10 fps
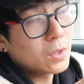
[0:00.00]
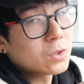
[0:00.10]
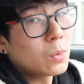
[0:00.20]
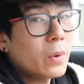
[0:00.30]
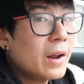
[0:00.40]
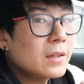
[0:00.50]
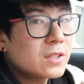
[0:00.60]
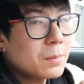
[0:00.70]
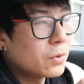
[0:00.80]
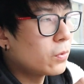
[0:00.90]
So what I
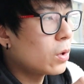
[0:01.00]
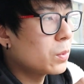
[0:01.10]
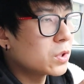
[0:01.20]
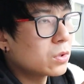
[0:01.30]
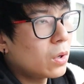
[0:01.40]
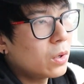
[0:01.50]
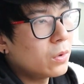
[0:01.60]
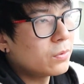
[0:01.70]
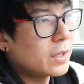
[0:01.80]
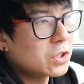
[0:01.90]
said before was a total
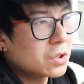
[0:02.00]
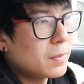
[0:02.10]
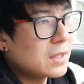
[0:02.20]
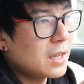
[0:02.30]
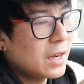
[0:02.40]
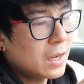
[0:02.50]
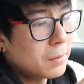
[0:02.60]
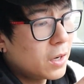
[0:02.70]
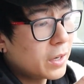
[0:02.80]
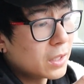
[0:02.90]
of like just maintaining and
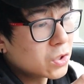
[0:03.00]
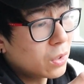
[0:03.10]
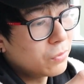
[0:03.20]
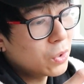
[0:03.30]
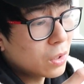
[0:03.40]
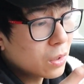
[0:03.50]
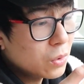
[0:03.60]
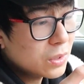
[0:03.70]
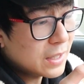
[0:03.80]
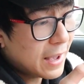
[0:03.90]
modding. So if you
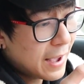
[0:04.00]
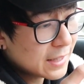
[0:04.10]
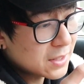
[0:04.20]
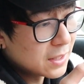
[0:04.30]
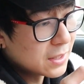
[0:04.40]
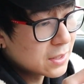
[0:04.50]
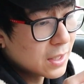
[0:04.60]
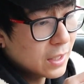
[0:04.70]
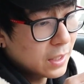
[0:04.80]
include the accidents,